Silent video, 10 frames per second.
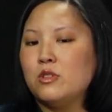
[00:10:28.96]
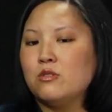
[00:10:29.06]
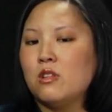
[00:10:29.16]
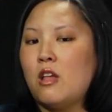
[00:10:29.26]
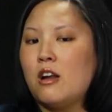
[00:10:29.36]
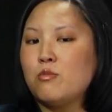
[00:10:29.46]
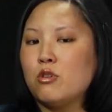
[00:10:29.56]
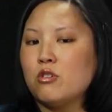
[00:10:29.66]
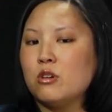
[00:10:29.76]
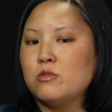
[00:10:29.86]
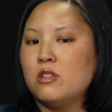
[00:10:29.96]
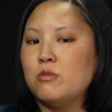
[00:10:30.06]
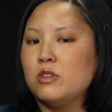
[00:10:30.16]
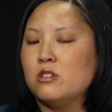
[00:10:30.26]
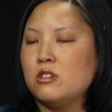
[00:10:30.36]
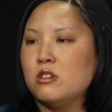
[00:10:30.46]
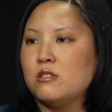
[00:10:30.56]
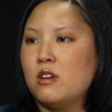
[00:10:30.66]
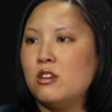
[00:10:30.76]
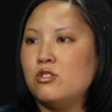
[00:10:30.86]
There's a lot of programs on the military
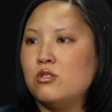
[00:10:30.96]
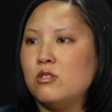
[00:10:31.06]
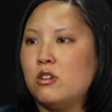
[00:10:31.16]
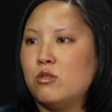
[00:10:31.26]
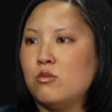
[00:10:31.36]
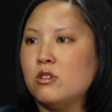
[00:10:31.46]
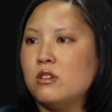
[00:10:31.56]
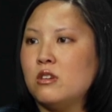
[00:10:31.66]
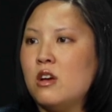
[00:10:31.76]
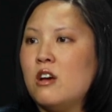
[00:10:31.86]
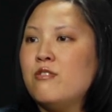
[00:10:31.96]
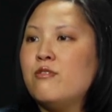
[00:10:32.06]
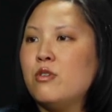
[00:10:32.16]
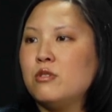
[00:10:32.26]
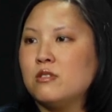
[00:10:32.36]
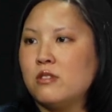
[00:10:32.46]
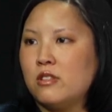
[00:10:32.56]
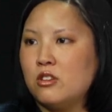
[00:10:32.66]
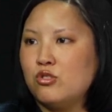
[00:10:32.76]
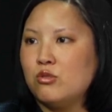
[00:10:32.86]
side, too, that are really focused
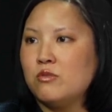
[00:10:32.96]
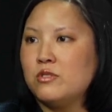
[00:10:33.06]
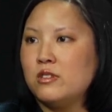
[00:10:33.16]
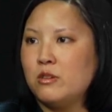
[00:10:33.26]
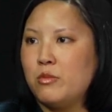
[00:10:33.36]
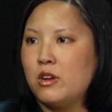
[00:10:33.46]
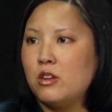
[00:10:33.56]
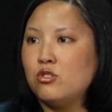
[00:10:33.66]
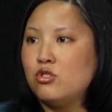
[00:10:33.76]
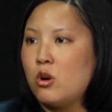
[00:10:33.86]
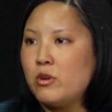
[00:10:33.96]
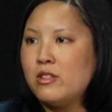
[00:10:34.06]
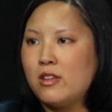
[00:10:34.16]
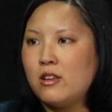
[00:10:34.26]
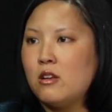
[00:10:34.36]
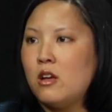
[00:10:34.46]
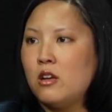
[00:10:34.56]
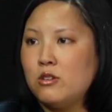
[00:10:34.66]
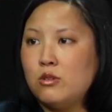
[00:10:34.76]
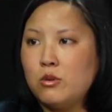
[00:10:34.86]
on the issue of stigma and showing that,
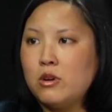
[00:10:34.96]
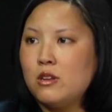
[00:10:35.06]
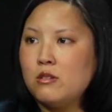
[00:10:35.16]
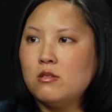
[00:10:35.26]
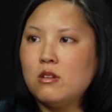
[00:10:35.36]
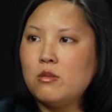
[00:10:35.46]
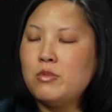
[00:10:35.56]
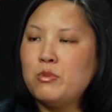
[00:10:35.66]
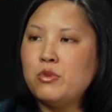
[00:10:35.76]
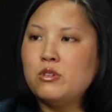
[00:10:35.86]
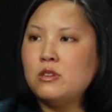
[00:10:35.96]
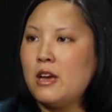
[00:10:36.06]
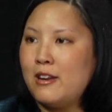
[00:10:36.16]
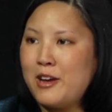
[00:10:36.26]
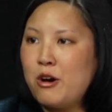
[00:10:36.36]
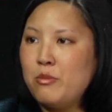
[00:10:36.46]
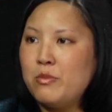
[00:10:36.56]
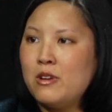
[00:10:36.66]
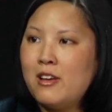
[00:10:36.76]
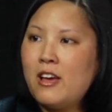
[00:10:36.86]
you know what, people get help
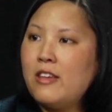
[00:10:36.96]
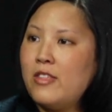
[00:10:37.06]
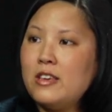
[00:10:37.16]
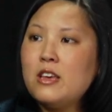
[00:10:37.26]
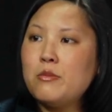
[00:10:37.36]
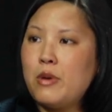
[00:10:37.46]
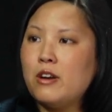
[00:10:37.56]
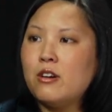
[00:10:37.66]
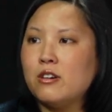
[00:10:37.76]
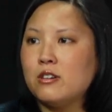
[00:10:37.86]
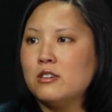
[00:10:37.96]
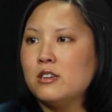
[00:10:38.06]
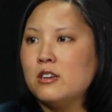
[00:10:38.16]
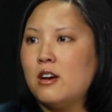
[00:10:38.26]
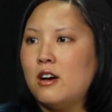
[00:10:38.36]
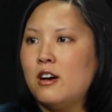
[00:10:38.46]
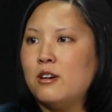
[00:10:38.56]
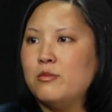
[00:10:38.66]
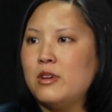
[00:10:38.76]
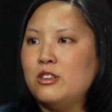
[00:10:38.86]
and they get better.
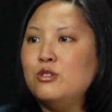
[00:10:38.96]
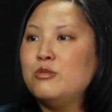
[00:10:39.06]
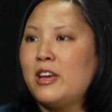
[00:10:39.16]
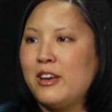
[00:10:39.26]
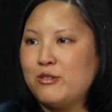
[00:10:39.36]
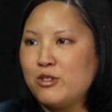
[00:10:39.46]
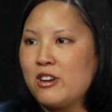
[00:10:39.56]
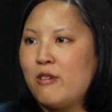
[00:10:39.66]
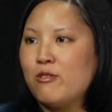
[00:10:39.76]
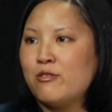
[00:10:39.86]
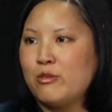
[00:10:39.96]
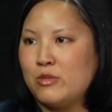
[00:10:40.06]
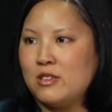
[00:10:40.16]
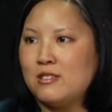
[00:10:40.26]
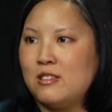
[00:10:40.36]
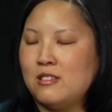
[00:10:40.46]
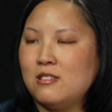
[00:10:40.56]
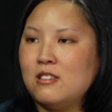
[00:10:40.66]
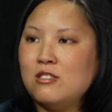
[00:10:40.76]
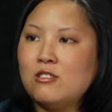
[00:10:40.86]
And you can recover from these
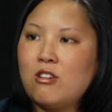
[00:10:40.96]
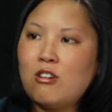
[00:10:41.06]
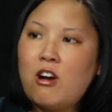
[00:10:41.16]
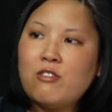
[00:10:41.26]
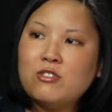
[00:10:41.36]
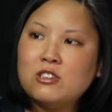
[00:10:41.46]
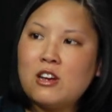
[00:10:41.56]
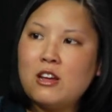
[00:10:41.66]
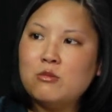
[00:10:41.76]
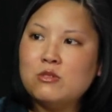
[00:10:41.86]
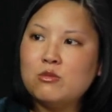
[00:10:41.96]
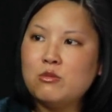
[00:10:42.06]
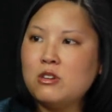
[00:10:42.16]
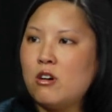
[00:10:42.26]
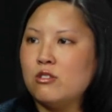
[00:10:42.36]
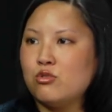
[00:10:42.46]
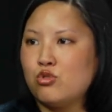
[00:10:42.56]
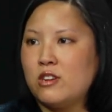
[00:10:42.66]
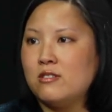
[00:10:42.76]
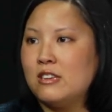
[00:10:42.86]
things. These are oftentimes what we call
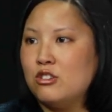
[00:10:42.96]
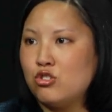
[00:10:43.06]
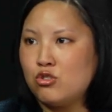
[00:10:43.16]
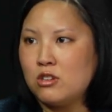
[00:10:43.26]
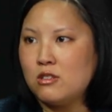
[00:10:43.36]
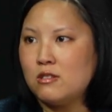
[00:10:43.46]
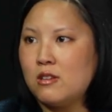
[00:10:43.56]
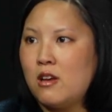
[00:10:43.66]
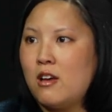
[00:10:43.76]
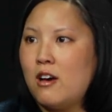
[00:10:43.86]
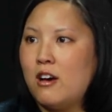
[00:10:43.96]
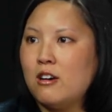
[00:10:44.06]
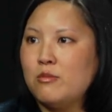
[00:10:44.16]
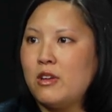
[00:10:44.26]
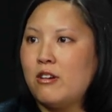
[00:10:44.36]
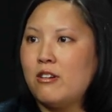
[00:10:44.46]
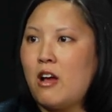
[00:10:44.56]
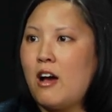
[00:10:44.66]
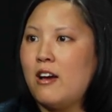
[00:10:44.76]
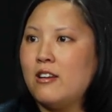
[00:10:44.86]
stress injuries. They are
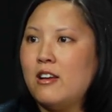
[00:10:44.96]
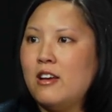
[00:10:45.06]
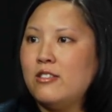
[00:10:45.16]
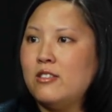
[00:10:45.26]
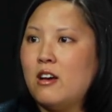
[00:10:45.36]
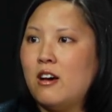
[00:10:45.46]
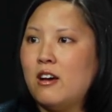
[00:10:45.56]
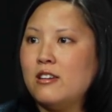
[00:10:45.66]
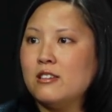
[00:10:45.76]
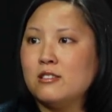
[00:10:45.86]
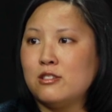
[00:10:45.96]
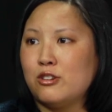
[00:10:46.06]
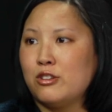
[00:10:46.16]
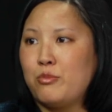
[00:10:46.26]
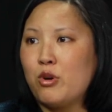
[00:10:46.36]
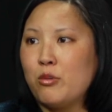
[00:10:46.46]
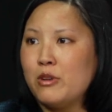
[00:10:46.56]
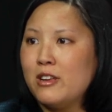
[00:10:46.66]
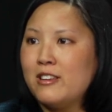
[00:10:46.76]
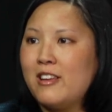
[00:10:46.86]
not necessarily
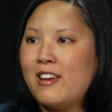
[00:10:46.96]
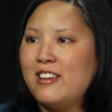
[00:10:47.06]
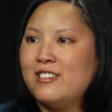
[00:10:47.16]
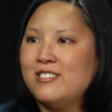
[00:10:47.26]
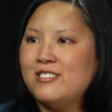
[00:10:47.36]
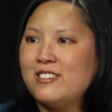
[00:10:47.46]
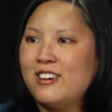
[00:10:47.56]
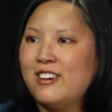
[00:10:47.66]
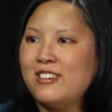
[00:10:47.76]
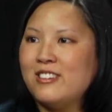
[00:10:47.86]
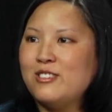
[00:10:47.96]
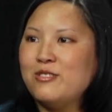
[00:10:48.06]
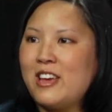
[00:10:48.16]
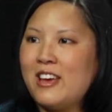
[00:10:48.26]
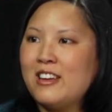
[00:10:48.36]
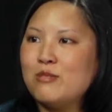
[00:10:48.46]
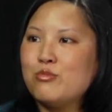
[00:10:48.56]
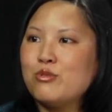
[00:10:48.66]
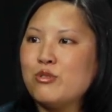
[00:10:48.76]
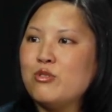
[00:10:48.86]
permanent, and you can
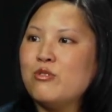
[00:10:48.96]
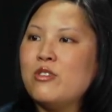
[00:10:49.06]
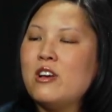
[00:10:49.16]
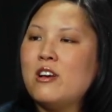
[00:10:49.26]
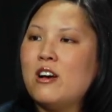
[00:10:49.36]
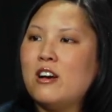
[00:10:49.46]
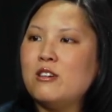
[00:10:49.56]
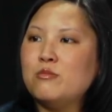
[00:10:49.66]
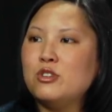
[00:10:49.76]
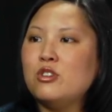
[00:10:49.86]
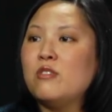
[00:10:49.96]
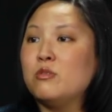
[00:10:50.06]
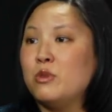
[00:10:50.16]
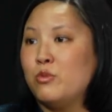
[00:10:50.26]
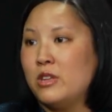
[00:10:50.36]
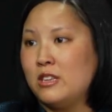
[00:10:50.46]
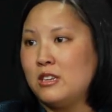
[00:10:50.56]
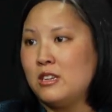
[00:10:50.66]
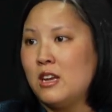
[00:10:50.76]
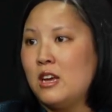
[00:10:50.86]
improve, but you have to be
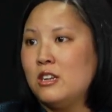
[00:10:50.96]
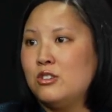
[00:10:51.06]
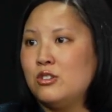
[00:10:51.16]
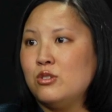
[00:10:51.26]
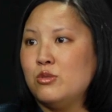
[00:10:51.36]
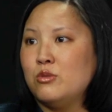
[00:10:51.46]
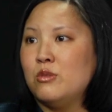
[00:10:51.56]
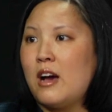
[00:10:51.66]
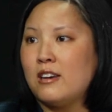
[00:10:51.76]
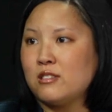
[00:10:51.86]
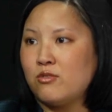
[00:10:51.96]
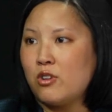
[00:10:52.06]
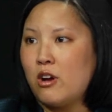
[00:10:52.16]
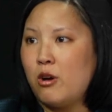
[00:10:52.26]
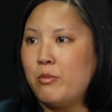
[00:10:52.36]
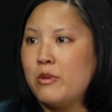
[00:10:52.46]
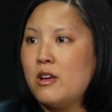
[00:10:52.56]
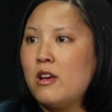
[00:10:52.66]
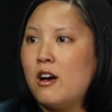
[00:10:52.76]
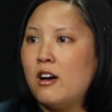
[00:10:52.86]
willing to ask for help
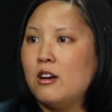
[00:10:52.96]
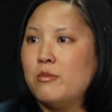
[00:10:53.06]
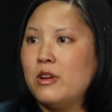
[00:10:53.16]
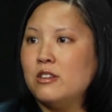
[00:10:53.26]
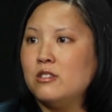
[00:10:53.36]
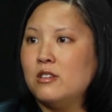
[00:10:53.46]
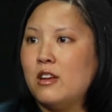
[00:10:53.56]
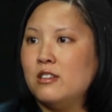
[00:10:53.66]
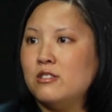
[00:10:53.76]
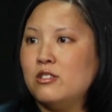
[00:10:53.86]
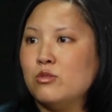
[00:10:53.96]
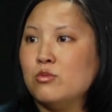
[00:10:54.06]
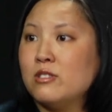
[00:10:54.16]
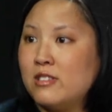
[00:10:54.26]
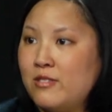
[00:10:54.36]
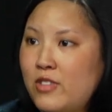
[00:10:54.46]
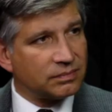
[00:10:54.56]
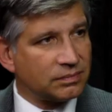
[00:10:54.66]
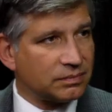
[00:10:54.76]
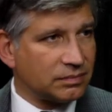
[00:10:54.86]
and to receive
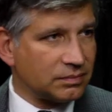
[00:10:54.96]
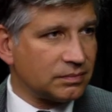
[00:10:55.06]
that help.